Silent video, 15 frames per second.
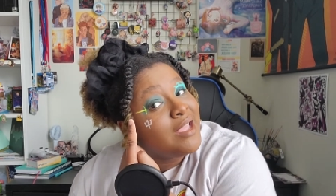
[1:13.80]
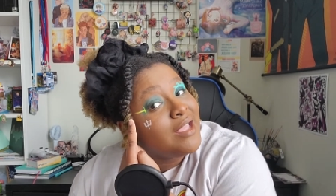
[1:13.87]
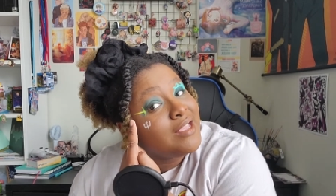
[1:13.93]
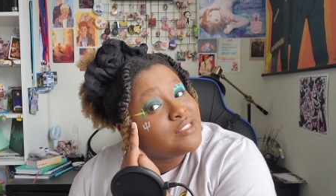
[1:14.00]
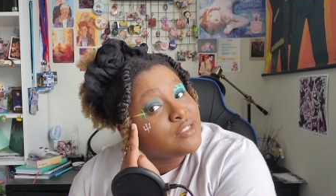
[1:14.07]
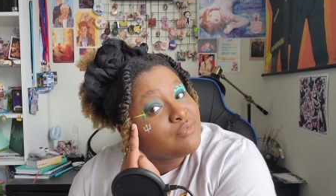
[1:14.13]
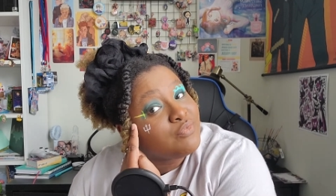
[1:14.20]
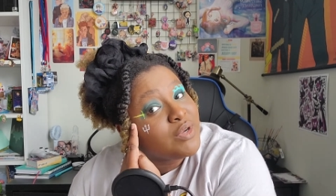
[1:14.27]

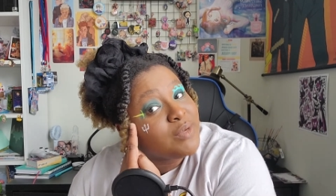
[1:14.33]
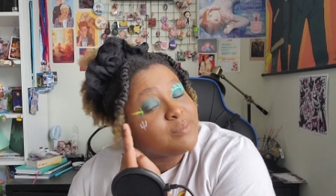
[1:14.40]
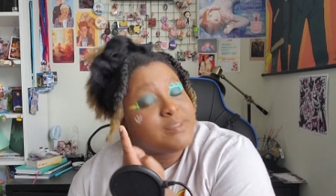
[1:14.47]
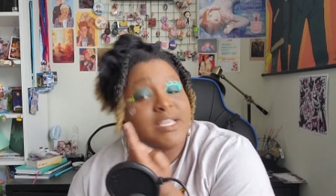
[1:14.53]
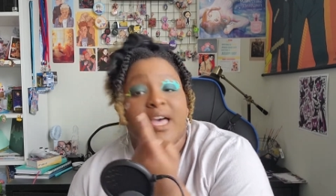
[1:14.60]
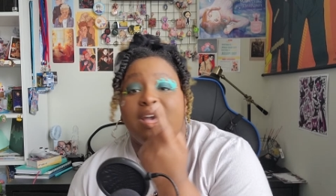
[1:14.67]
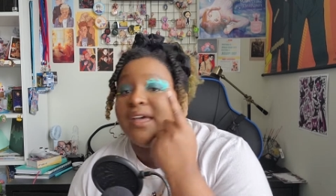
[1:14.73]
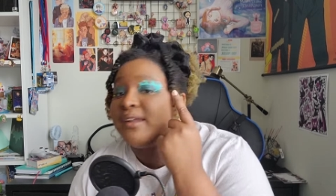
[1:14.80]
Is it
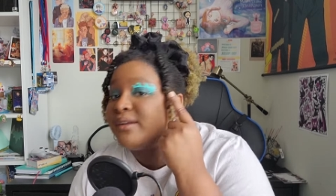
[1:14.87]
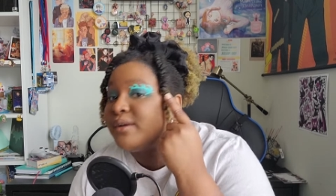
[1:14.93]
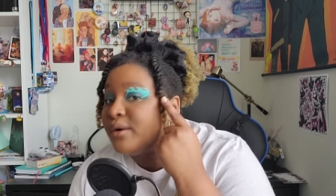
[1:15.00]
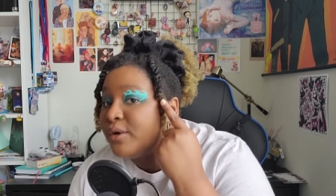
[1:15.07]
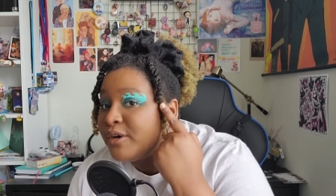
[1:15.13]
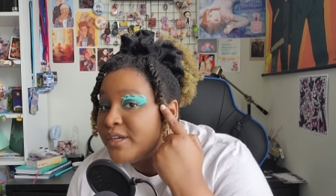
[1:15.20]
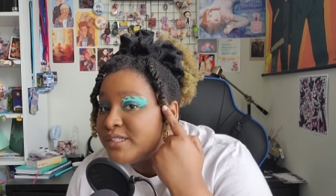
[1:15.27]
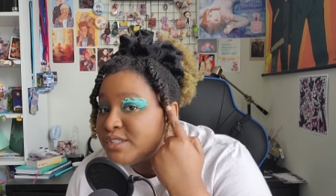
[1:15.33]
Riptide?
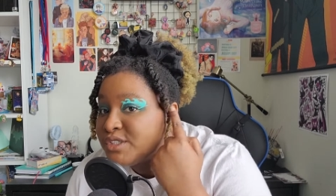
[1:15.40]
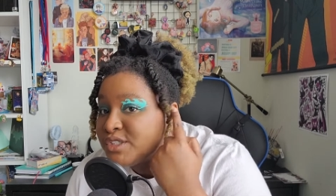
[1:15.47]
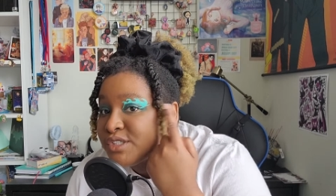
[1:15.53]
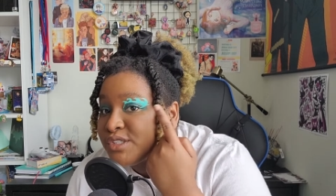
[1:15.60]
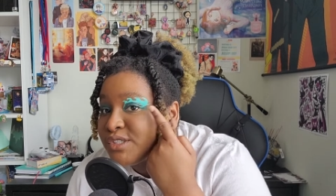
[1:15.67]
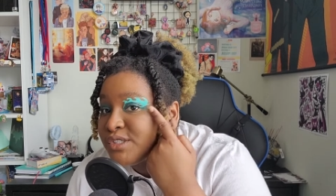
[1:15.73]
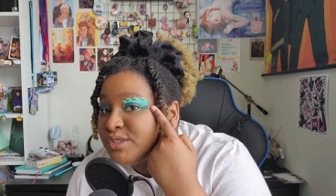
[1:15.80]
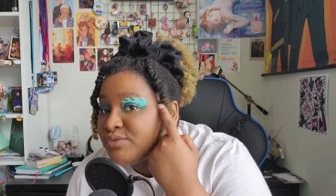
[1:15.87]
Or is it
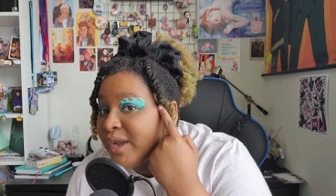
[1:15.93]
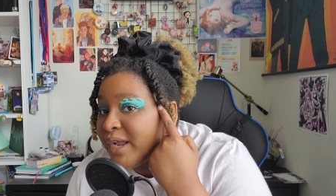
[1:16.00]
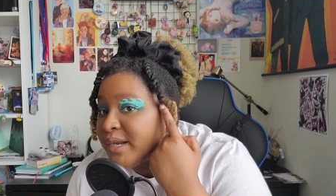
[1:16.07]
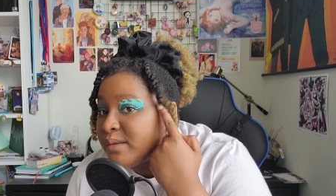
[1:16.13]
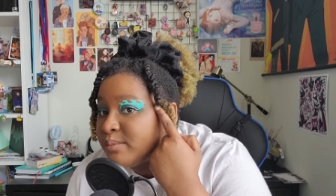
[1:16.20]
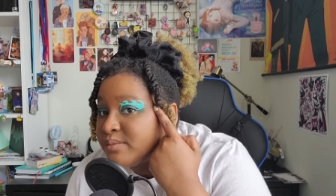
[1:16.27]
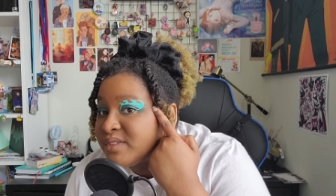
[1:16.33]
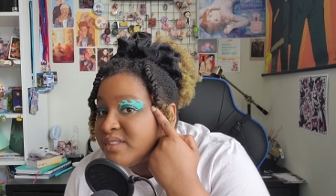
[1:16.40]
just these
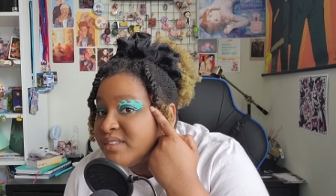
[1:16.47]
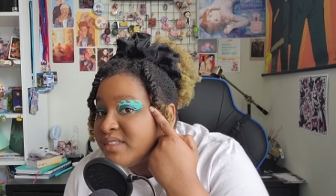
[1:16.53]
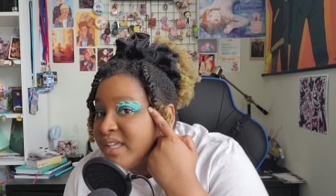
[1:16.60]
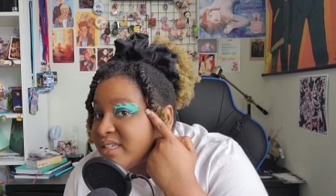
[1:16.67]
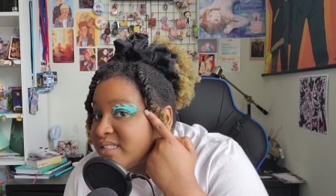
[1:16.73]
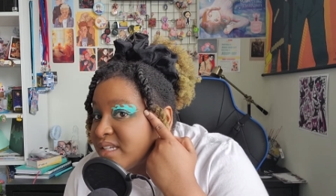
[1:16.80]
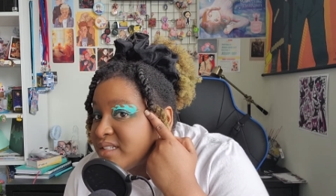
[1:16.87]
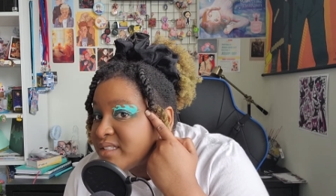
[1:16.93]
random
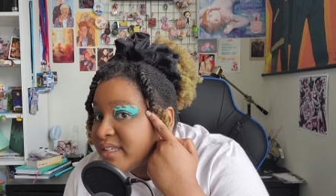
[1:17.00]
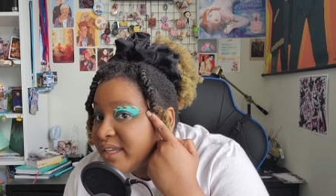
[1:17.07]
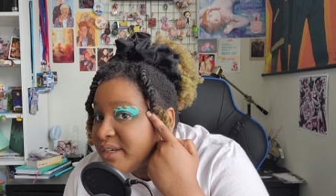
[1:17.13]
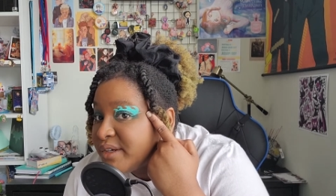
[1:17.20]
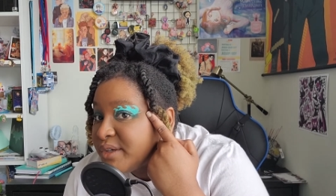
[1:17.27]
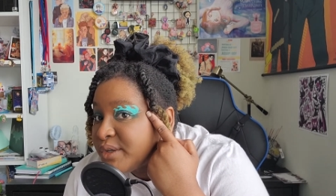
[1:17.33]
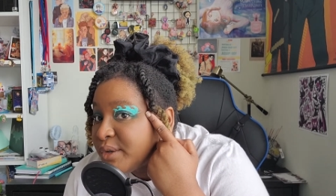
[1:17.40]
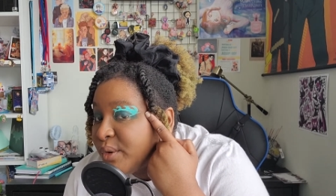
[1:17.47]
things I
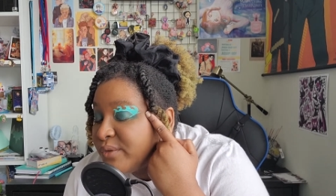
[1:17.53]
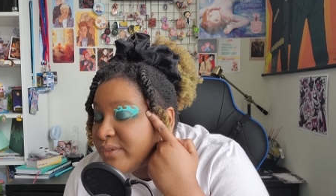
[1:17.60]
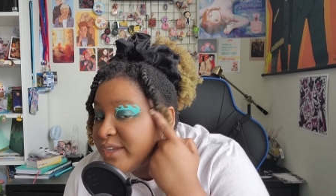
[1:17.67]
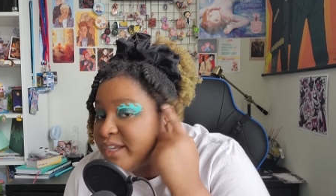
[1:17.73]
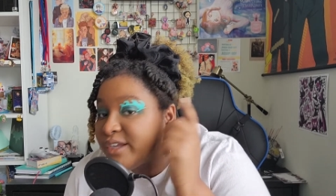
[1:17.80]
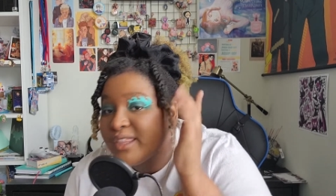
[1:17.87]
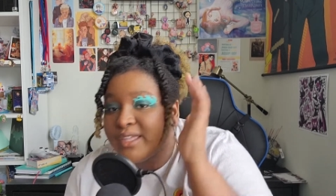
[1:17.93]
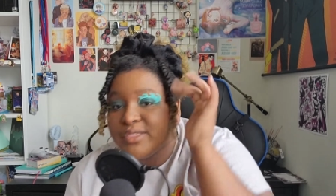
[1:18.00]
decided to do over
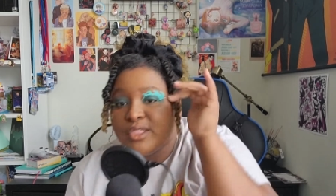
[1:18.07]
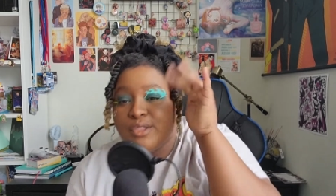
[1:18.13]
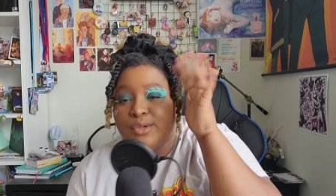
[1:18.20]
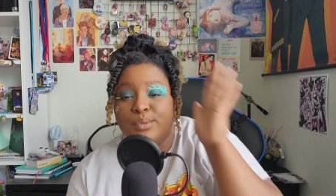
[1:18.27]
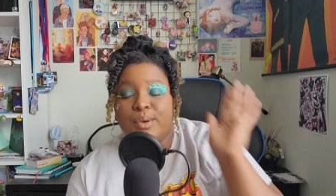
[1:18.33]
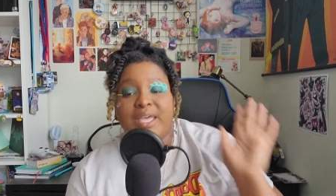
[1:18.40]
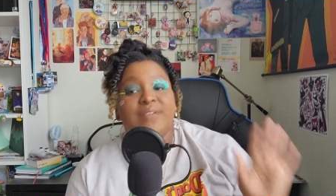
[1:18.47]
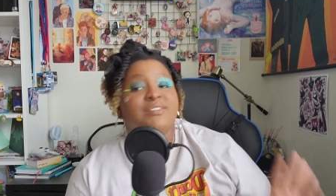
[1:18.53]
here, like the
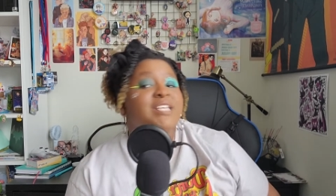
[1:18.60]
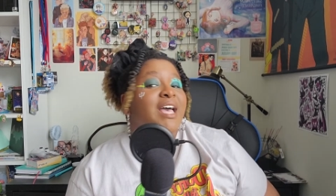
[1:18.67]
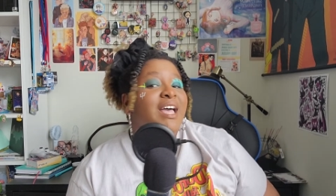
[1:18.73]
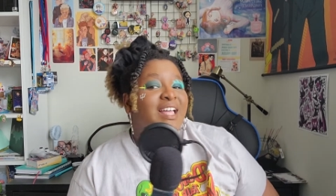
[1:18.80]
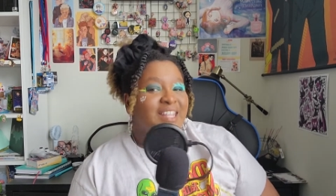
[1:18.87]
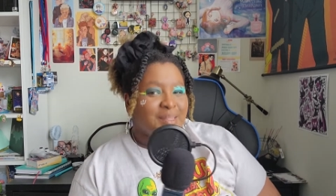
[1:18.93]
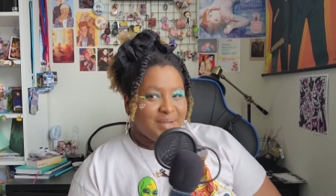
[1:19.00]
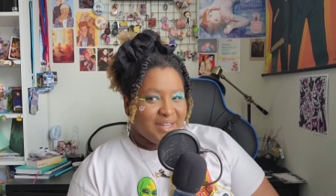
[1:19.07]
little waves?
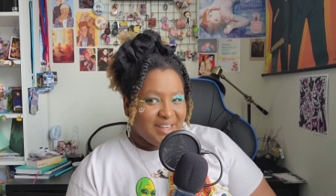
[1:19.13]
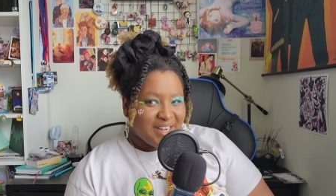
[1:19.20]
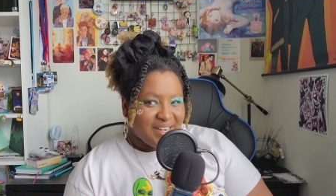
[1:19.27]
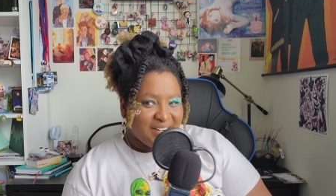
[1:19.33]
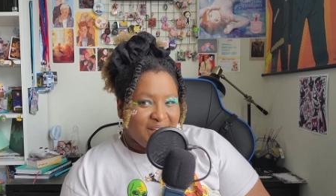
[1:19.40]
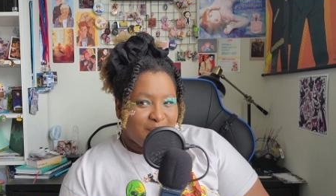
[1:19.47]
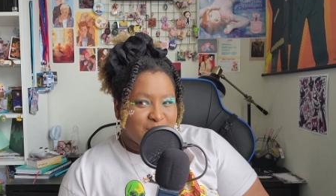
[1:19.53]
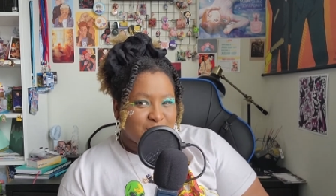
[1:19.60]
Let me know down in
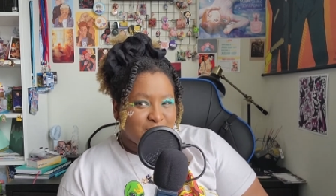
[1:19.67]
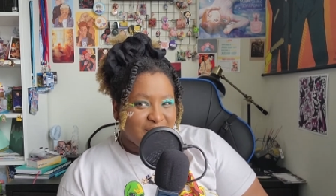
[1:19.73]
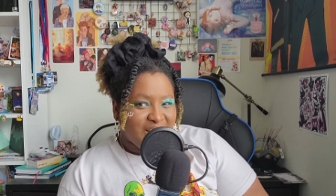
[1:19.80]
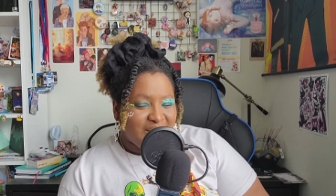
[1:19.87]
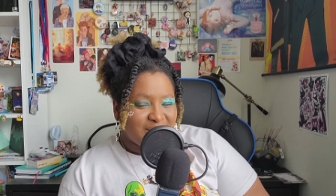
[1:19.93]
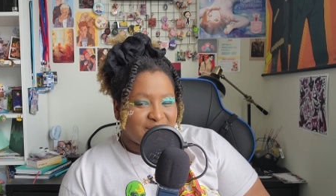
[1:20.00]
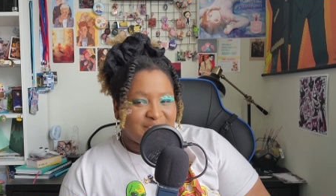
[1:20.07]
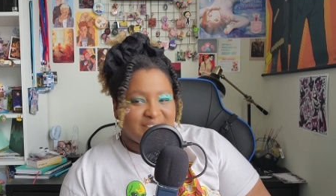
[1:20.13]
the comments
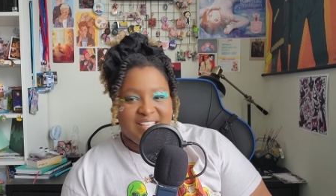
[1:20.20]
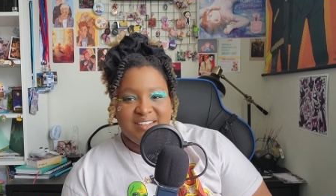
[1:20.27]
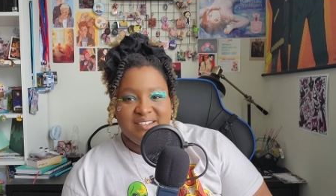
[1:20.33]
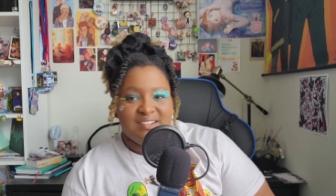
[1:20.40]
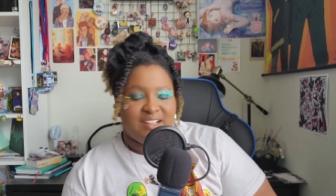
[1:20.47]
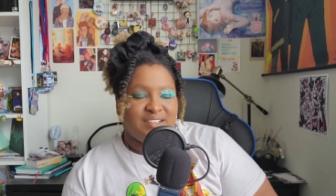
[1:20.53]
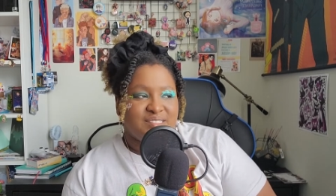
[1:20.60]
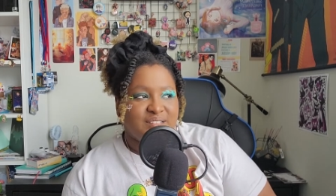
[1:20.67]
below.
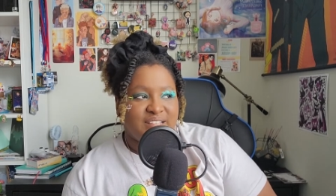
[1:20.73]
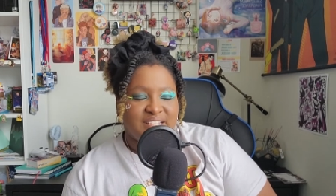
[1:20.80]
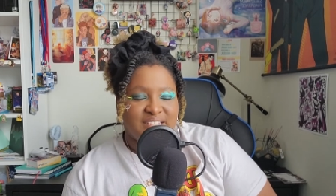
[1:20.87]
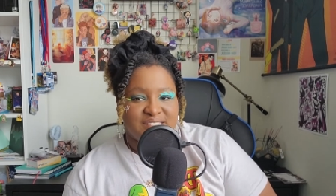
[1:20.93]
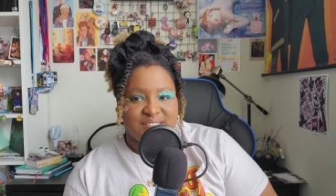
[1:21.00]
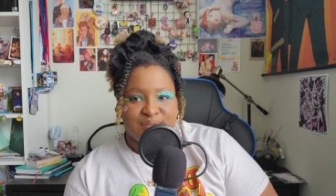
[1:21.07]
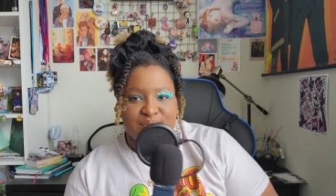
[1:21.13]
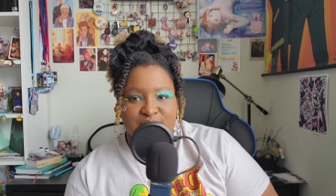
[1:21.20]
And also, I
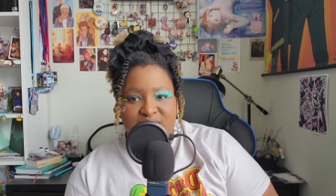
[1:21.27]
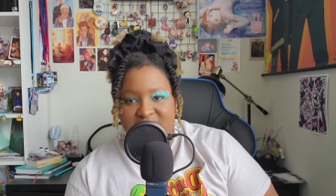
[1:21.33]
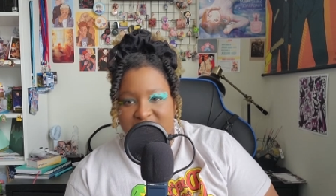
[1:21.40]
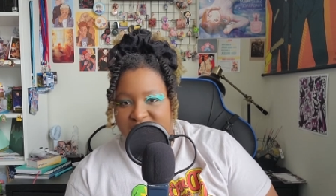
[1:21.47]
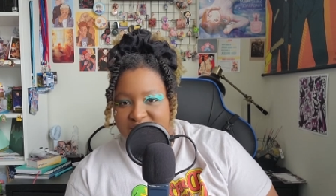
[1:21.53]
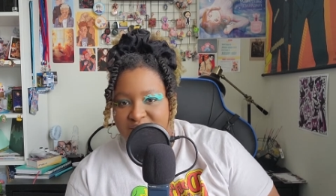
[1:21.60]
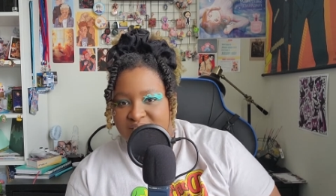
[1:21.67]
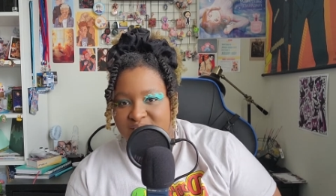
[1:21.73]
guess if you
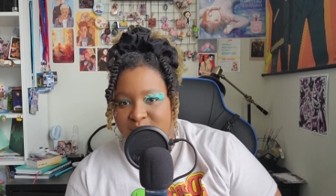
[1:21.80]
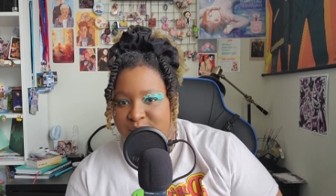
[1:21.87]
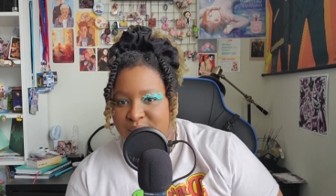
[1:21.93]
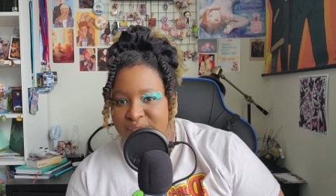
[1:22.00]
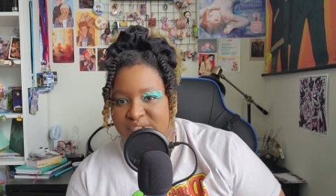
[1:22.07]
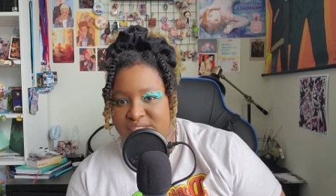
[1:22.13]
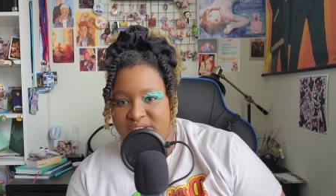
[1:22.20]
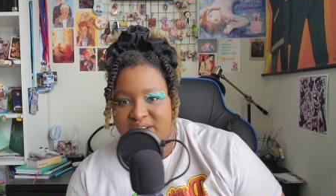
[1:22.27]
like the
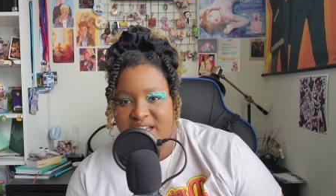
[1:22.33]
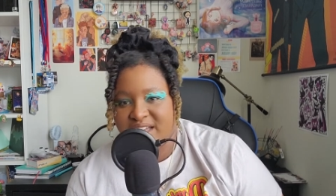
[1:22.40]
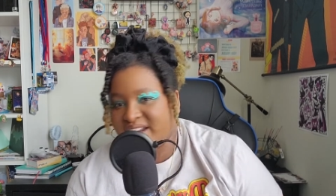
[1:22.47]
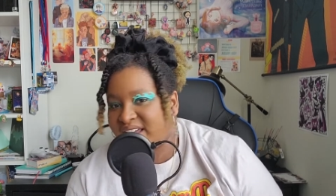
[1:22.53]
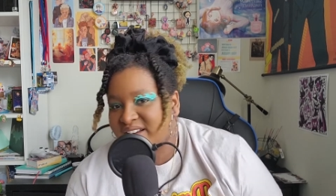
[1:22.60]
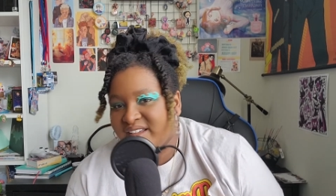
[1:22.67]
movies or not, I